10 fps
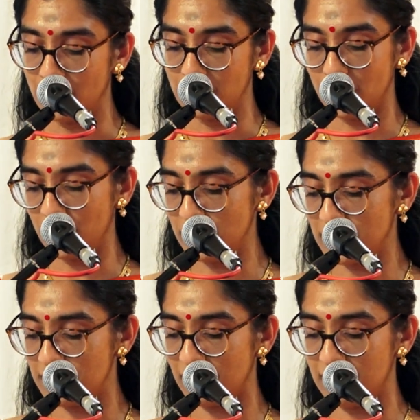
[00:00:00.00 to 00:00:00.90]
Not only
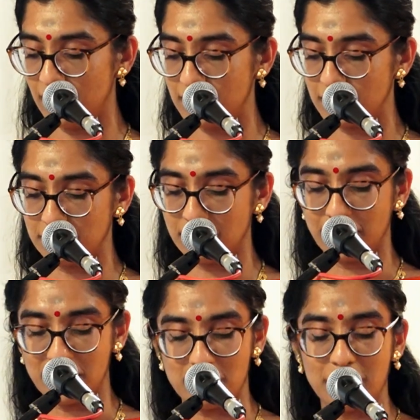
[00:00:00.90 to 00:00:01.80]
did I learn some of the
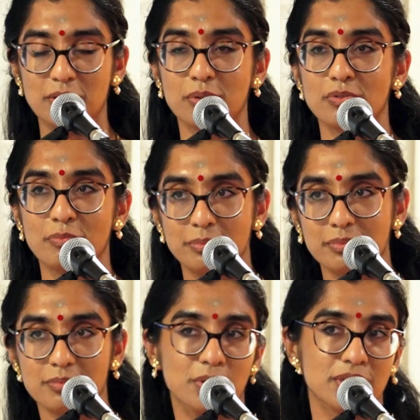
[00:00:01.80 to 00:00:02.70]
fundamentals of
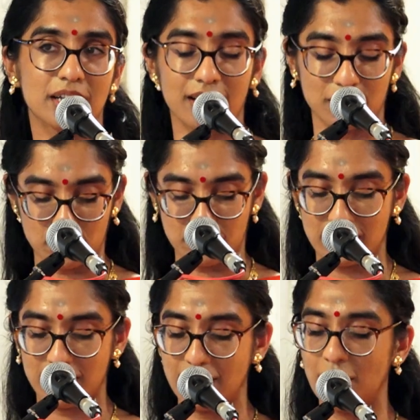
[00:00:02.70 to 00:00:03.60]
music like
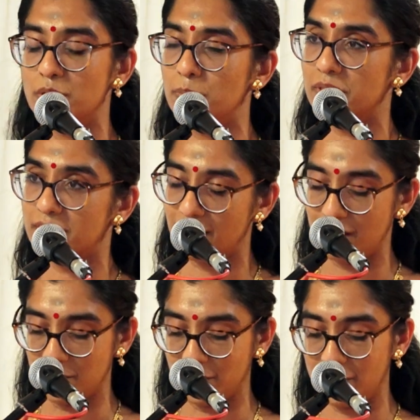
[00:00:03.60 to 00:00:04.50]
Shruti, how to put
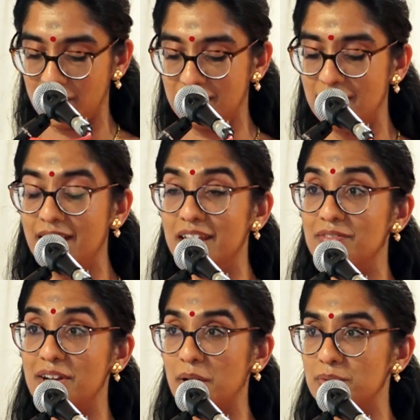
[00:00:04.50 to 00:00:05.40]
thalam on, and
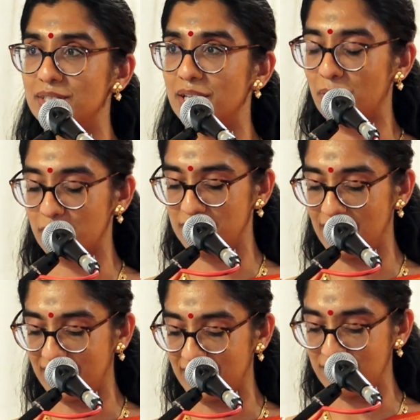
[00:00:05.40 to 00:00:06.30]
even how to sit
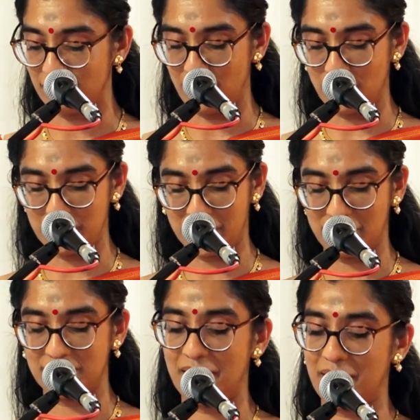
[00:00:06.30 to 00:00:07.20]
cross-legged for a long period
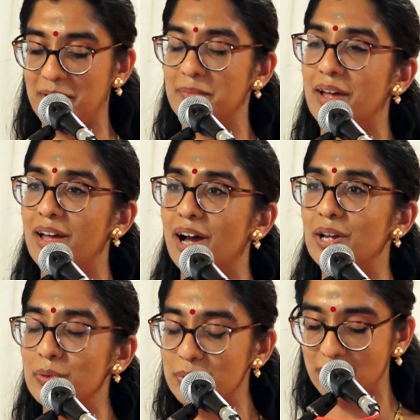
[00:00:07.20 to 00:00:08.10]
of time,
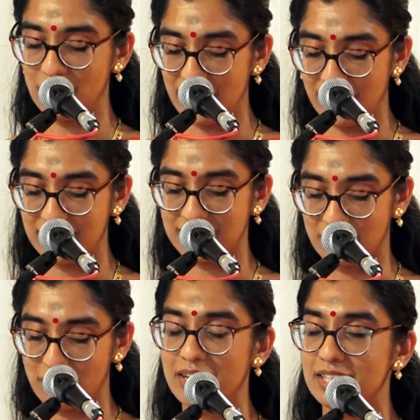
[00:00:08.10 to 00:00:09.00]
I also learned a
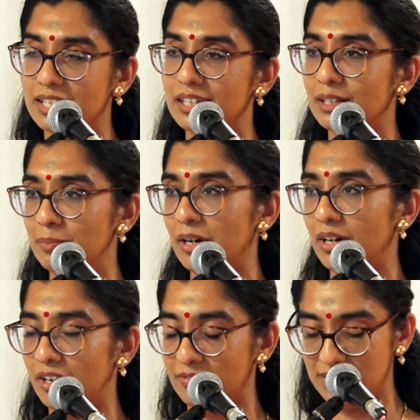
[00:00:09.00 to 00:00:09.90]
great deal about
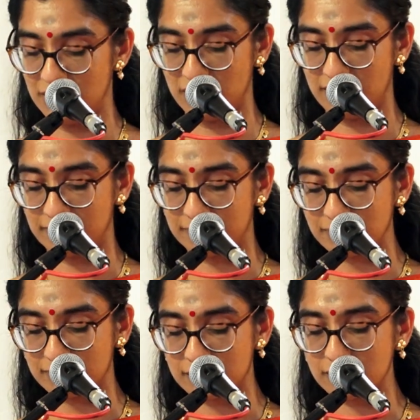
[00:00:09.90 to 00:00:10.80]
our religion.
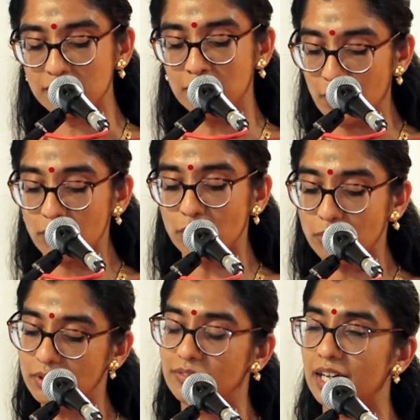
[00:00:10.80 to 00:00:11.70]
Both
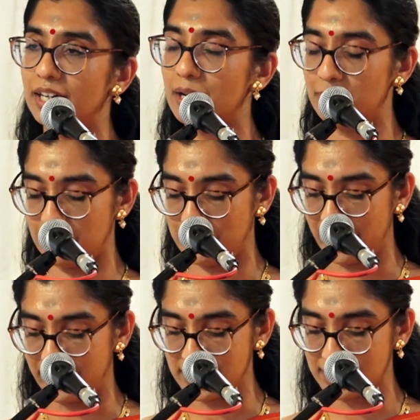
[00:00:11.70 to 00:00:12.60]
Udavar and my
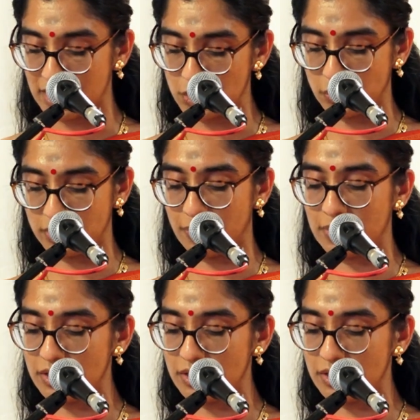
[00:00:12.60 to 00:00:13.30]
parents ensured that we